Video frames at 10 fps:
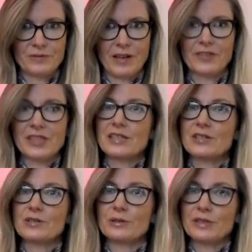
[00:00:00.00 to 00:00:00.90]
and this is
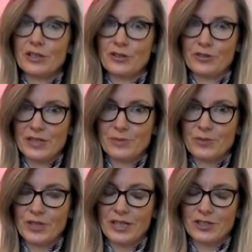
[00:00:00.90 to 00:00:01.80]
called A Christmas
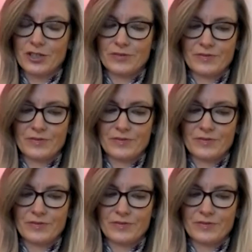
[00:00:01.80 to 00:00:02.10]
Wish.